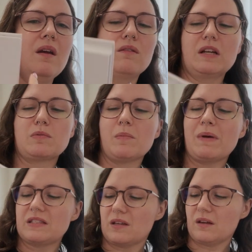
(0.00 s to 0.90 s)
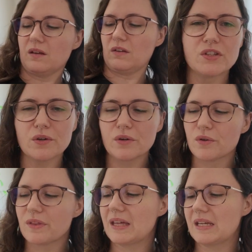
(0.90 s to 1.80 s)
Reg Mombassa, if you don't know
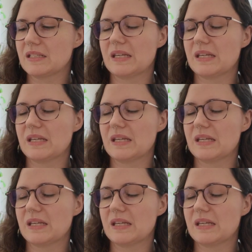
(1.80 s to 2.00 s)
who that is,